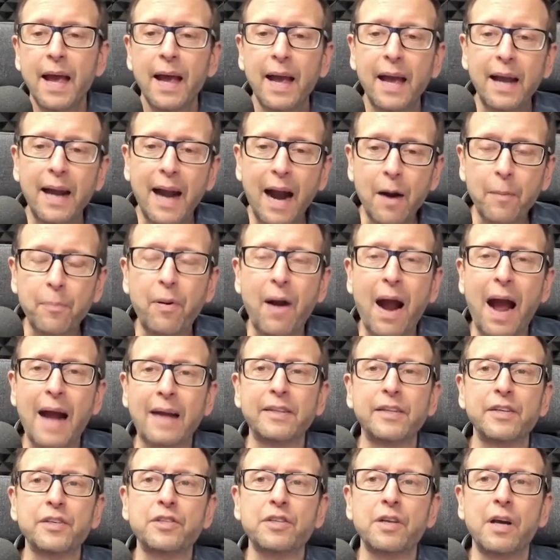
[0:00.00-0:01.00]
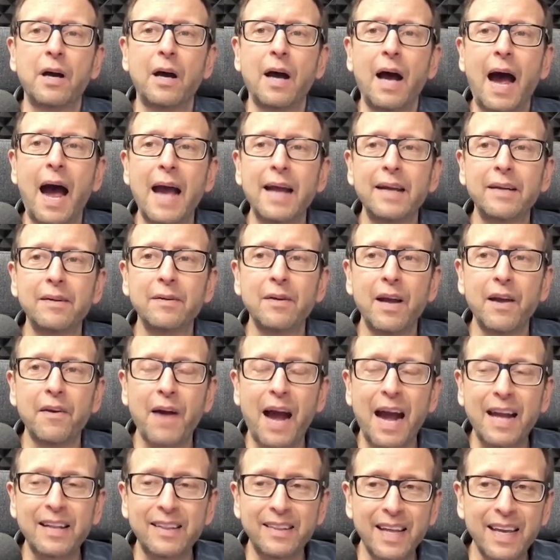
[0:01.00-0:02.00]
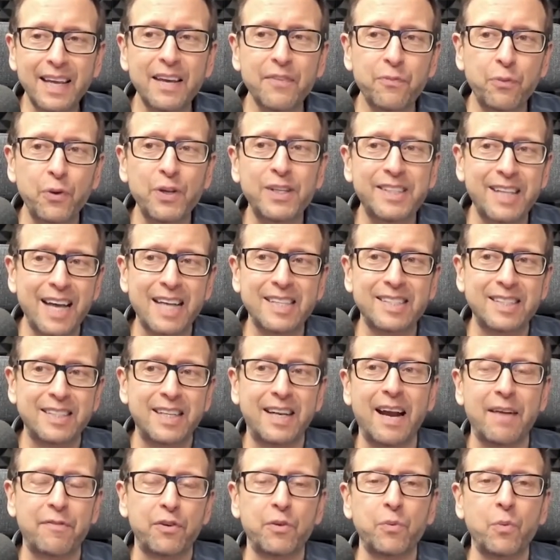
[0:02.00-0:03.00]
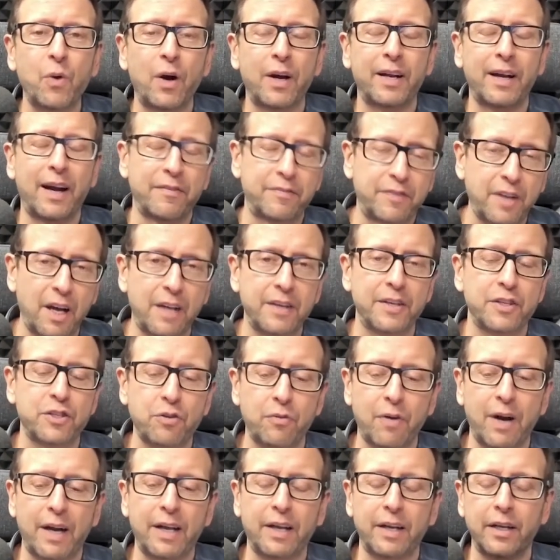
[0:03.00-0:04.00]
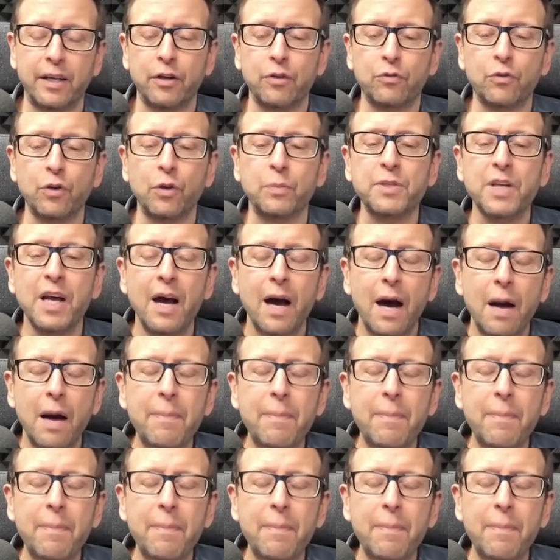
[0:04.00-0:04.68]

In our practice, I think if we tested everyone, and I've done this already in groups,